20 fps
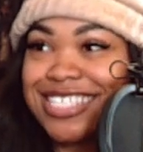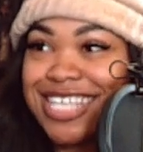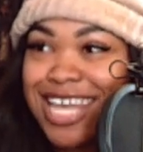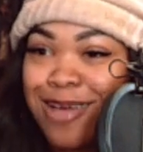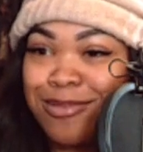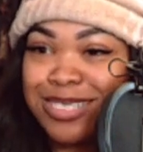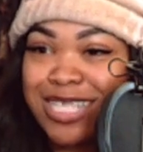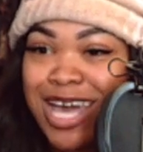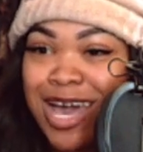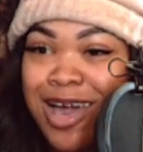
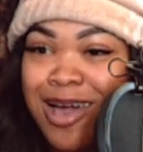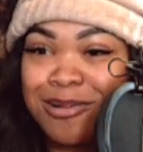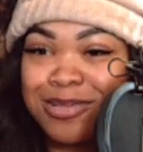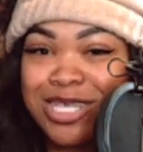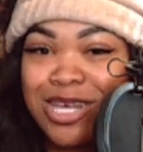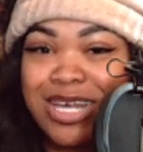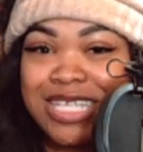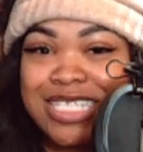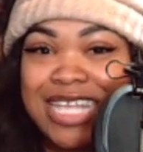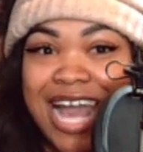same time.
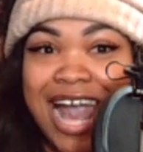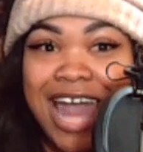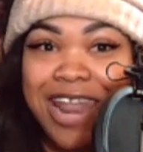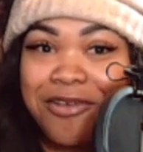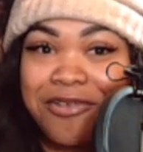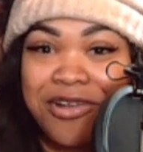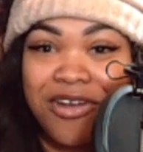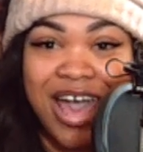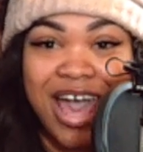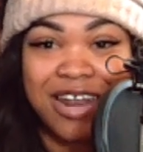So it's like I
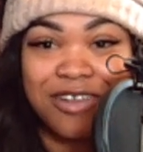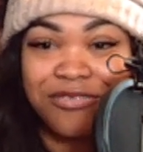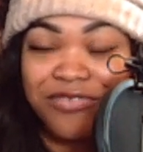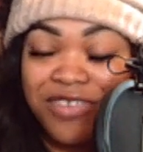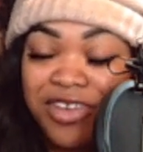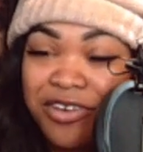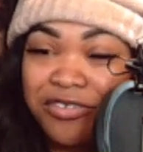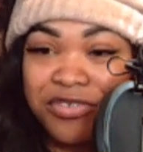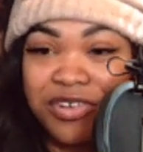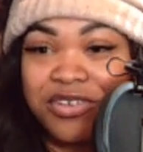don't know how to
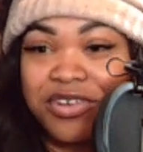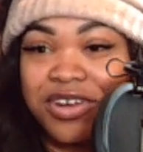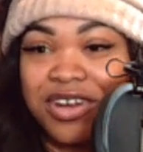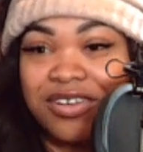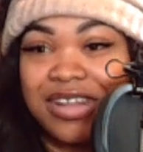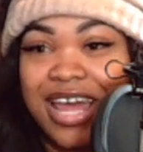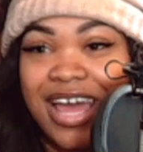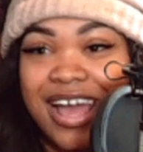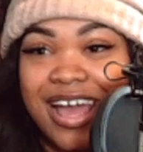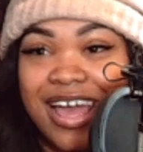feel for real.
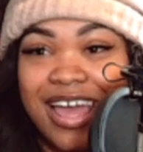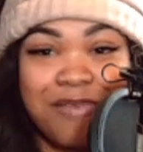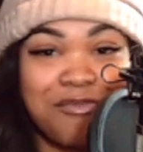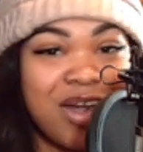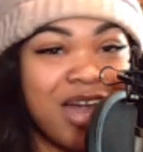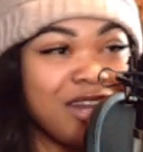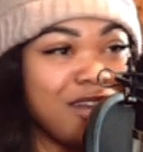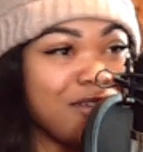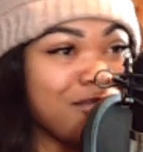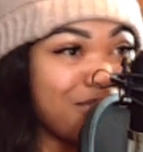Like, yeah. am
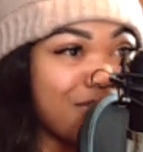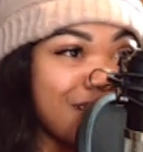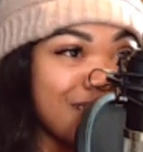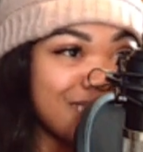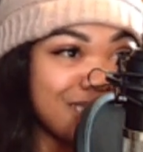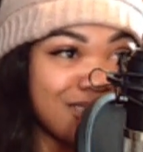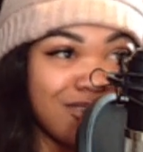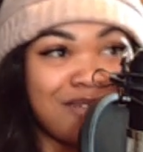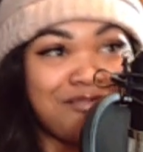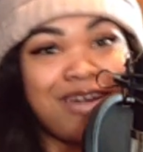I
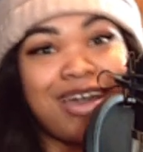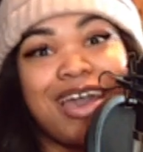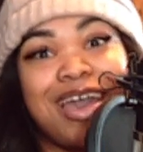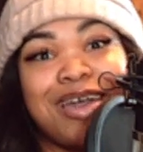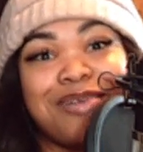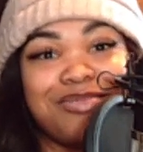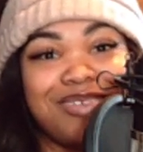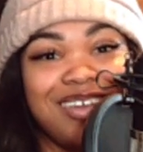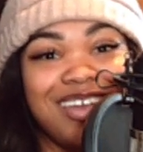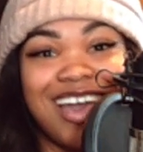depressed or am I
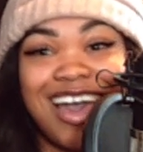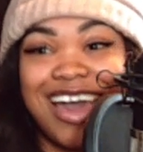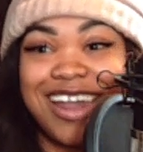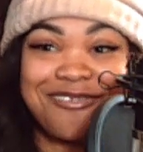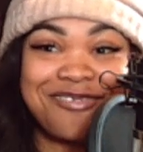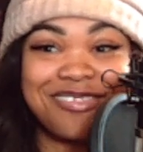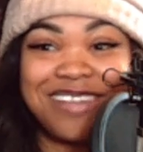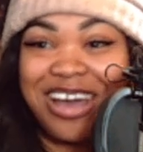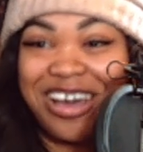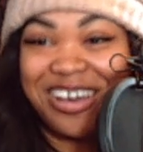happy? I
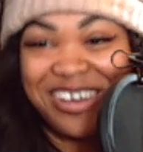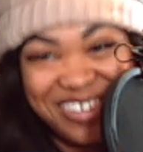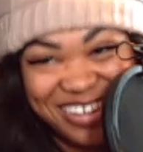don't know.